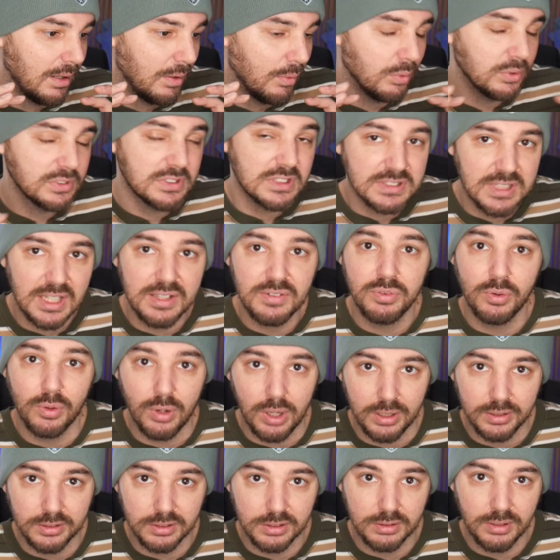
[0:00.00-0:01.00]

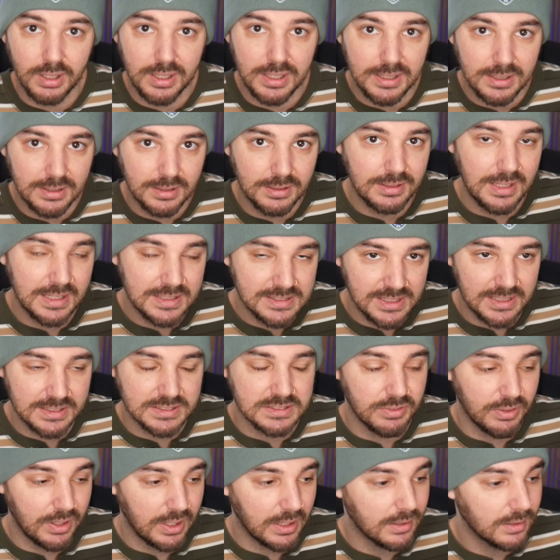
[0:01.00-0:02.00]
$400, right? That
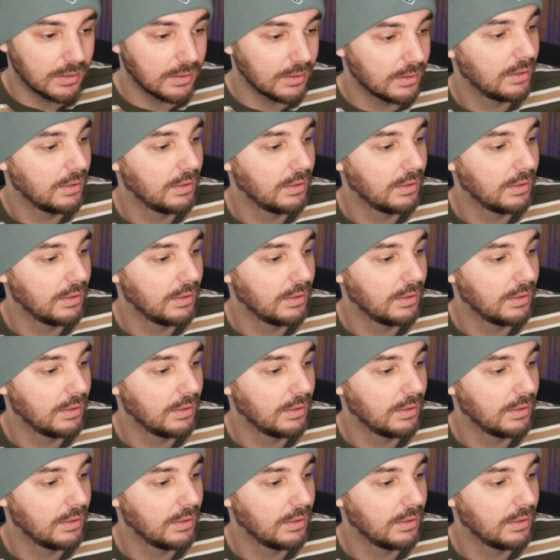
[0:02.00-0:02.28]
sounds fair.